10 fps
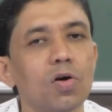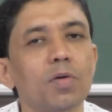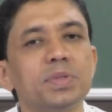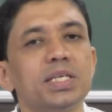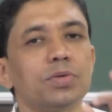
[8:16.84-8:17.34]

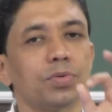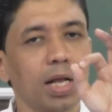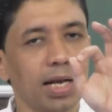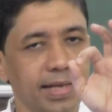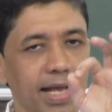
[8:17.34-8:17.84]
of the
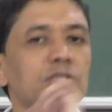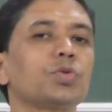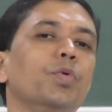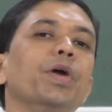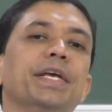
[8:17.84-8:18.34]
total tax
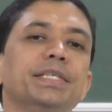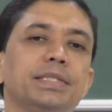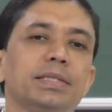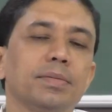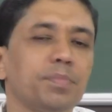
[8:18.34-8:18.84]
wedge
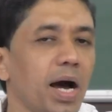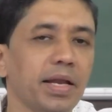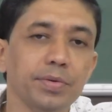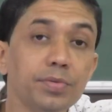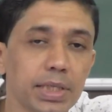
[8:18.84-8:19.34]
per
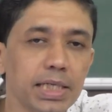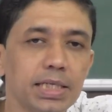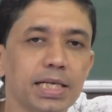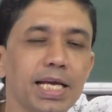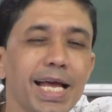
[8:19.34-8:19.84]
unit
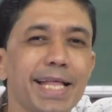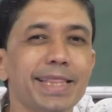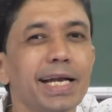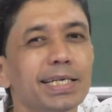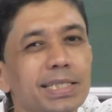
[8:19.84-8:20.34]

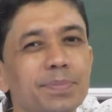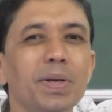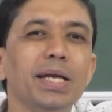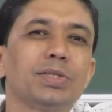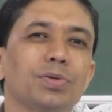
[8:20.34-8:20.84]
that
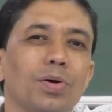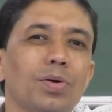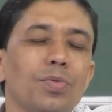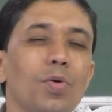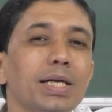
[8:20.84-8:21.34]
depends
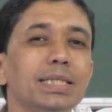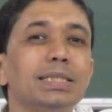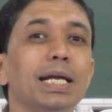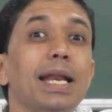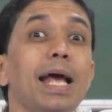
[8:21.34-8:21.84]
on what is
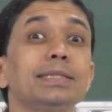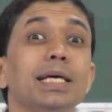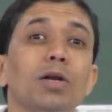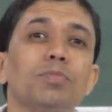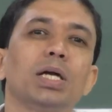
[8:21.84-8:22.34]
the nature
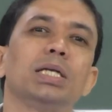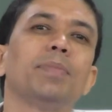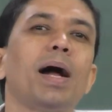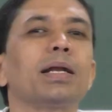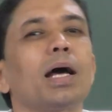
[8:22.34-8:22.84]
of the
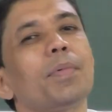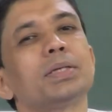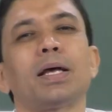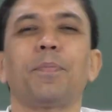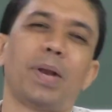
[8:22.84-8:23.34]
demand curve
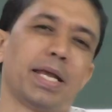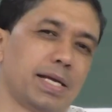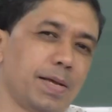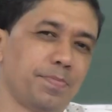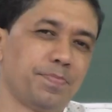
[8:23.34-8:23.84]
and supply
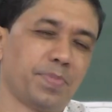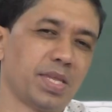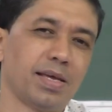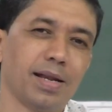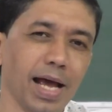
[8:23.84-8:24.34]
curve,
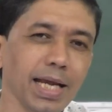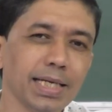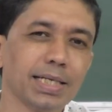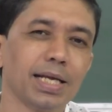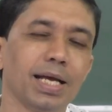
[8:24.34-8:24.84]

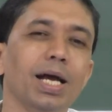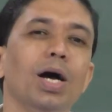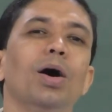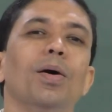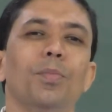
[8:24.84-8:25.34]
right.
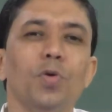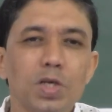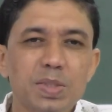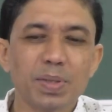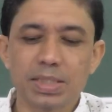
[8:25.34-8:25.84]

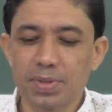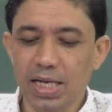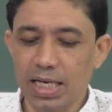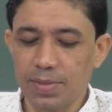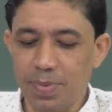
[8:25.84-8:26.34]
More
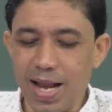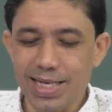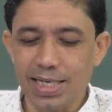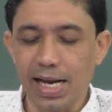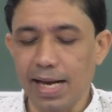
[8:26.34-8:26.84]
specifically
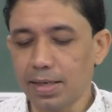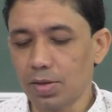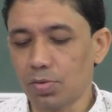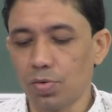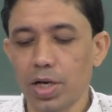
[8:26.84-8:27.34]
flat uh, and
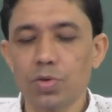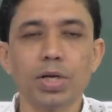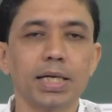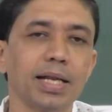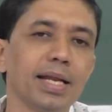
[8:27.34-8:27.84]
when we
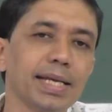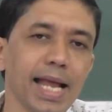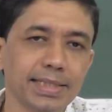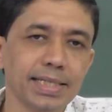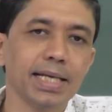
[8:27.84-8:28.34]
are telling
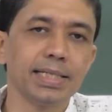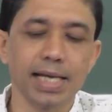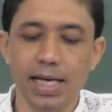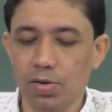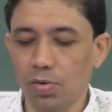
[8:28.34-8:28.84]
nature
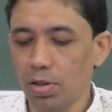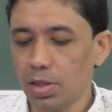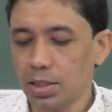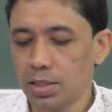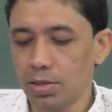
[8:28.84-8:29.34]
here all
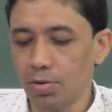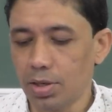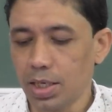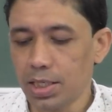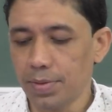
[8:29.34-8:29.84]
the three
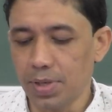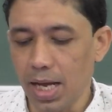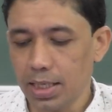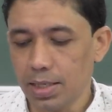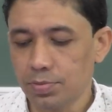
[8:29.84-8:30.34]
alternative
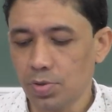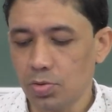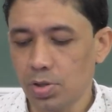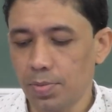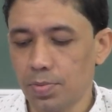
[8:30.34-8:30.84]
diagrams
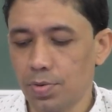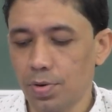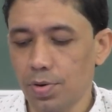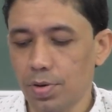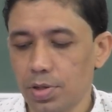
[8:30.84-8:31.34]
what we have
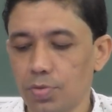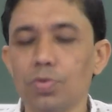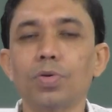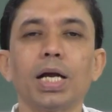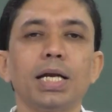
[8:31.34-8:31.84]
drawn you
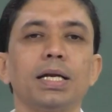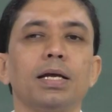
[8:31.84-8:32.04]
look at